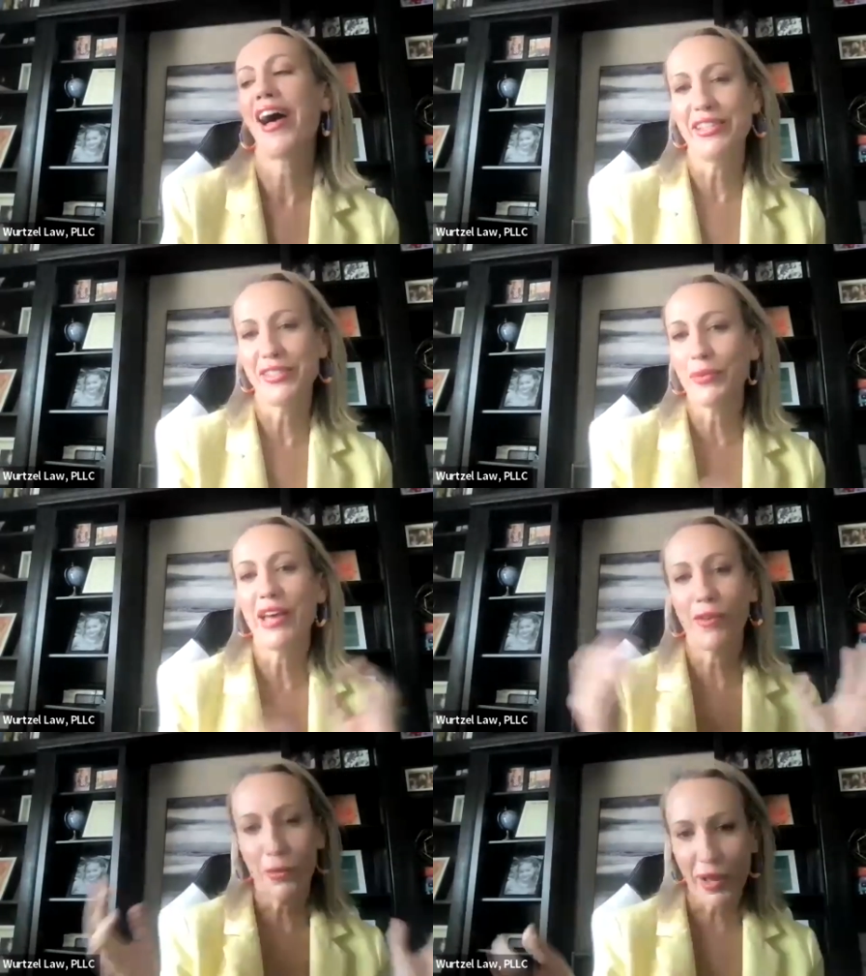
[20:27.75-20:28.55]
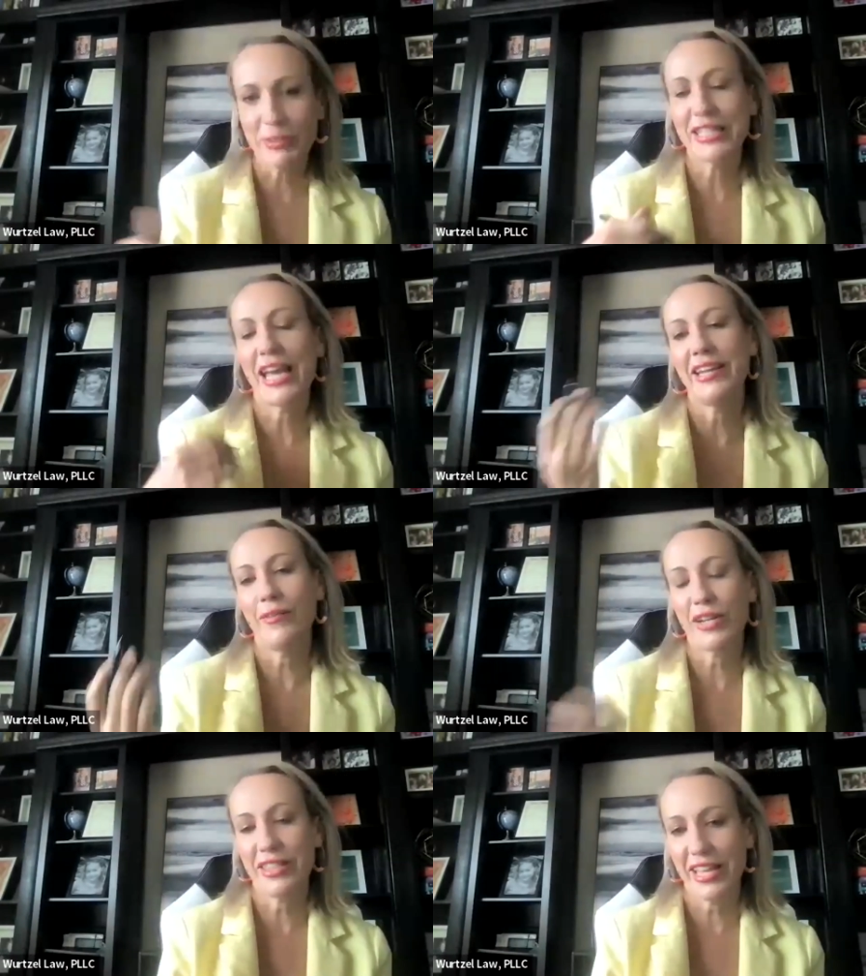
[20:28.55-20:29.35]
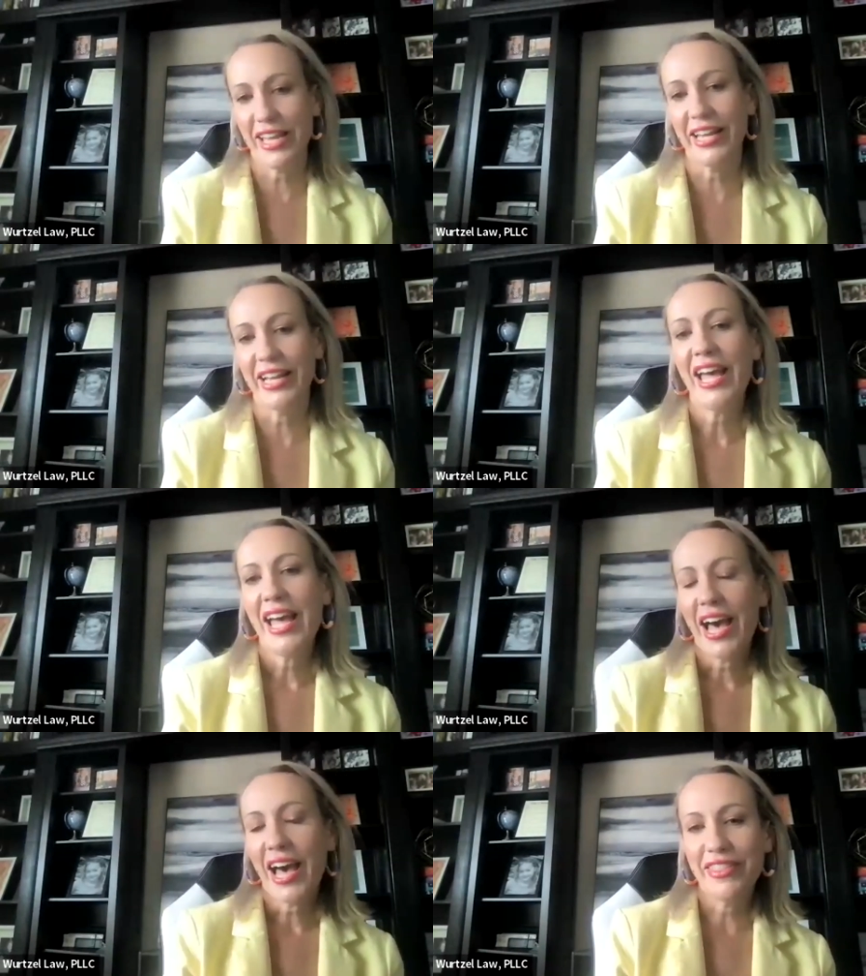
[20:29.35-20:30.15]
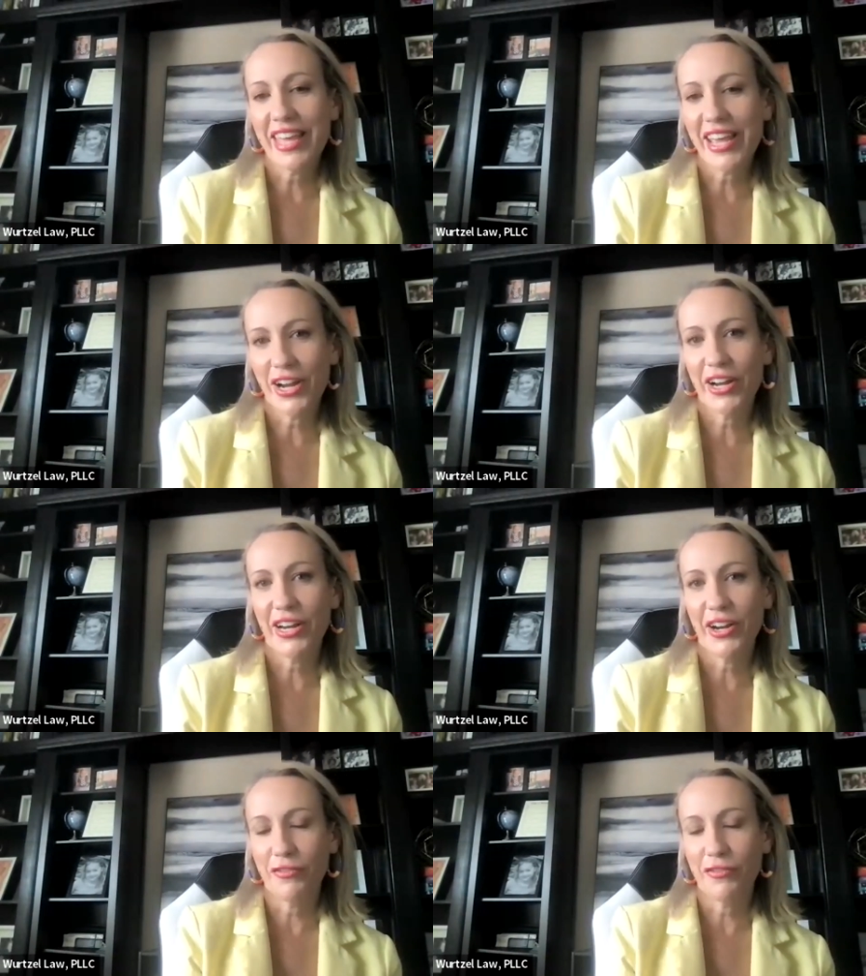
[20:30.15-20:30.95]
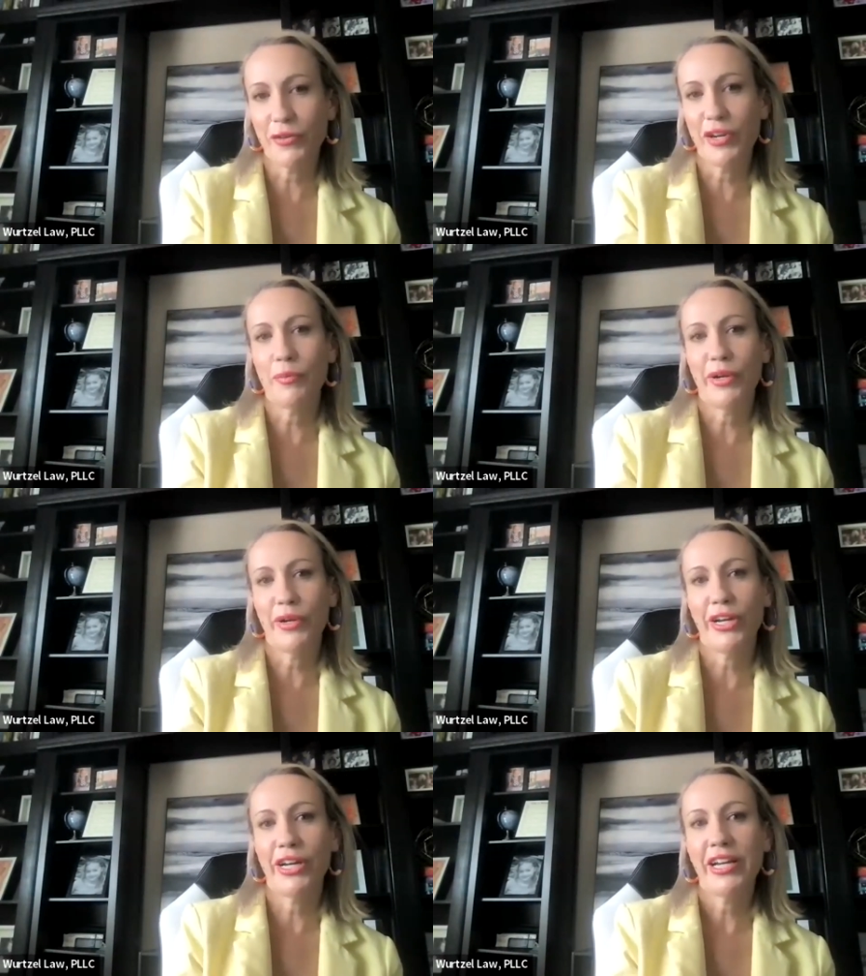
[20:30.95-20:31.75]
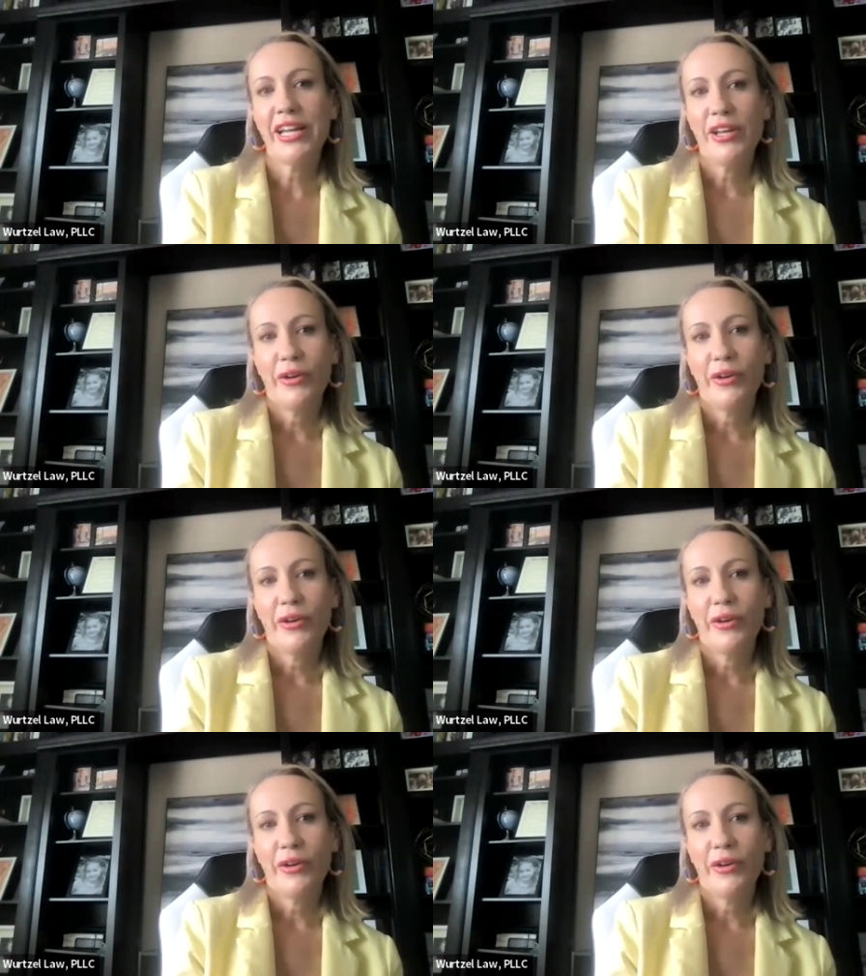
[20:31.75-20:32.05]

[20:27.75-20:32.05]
And so we have our website and everything there and our phone number.